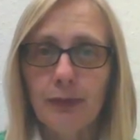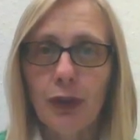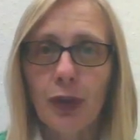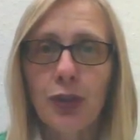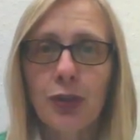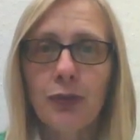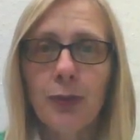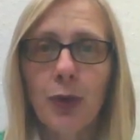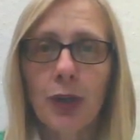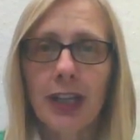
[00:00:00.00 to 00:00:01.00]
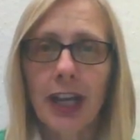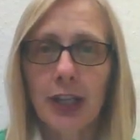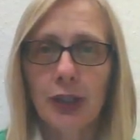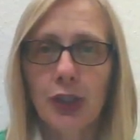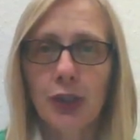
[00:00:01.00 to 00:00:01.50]
you should report any
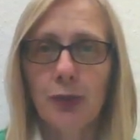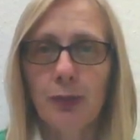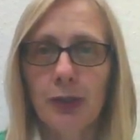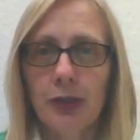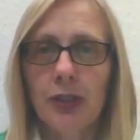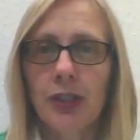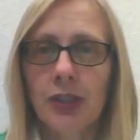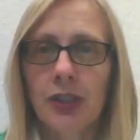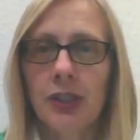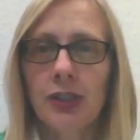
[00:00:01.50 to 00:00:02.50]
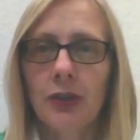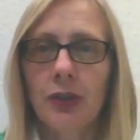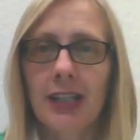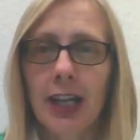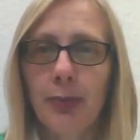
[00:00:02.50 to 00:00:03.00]
suspicious incidents or
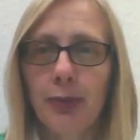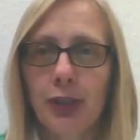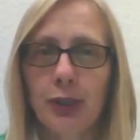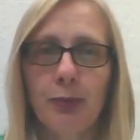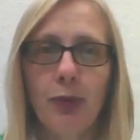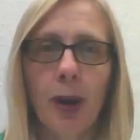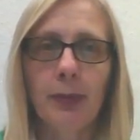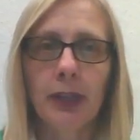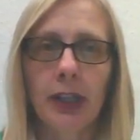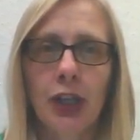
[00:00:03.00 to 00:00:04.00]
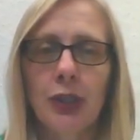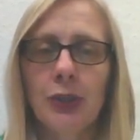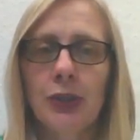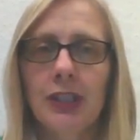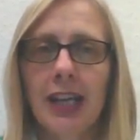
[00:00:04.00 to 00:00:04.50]
data breaches promptly
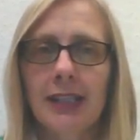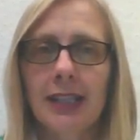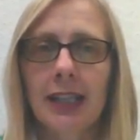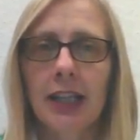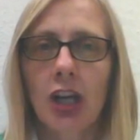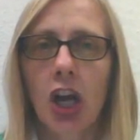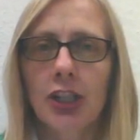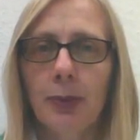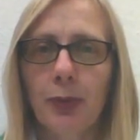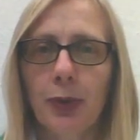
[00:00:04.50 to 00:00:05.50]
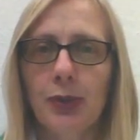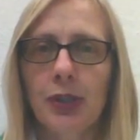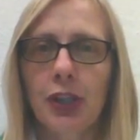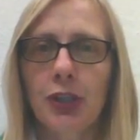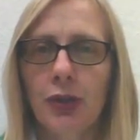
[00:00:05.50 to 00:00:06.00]
to the designated contact person
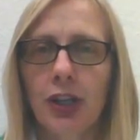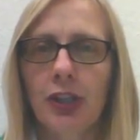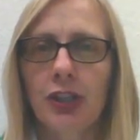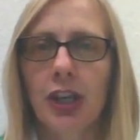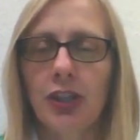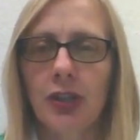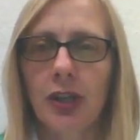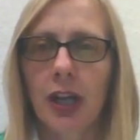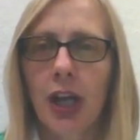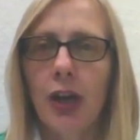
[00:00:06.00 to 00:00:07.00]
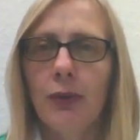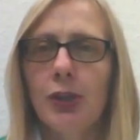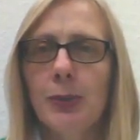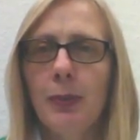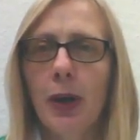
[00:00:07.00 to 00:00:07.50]
in your organization
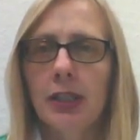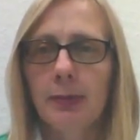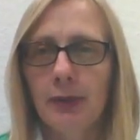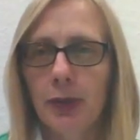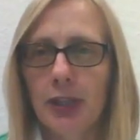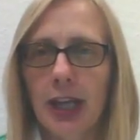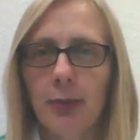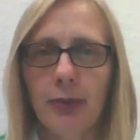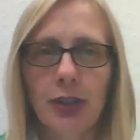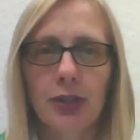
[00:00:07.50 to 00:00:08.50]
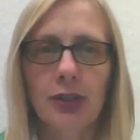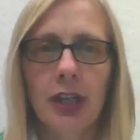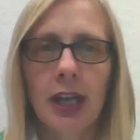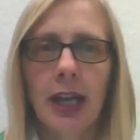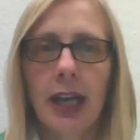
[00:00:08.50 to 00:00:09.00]
responsible for data breaches
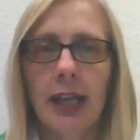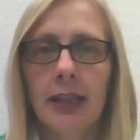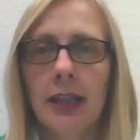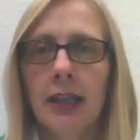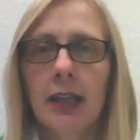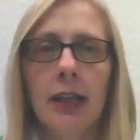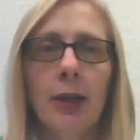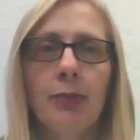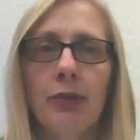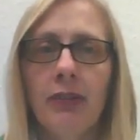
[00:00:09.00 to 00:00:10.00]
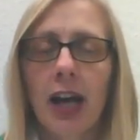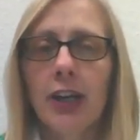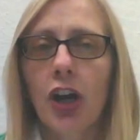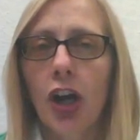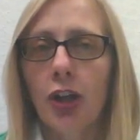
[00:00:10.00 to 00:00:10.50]
and
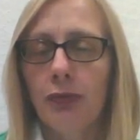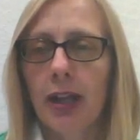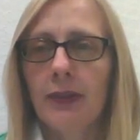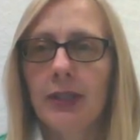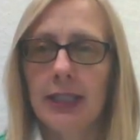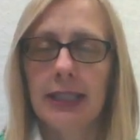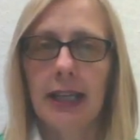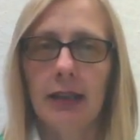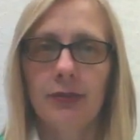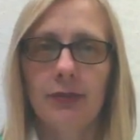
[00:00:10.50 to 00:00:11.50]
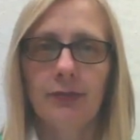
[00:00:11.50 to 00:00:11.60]
provide all relevant details.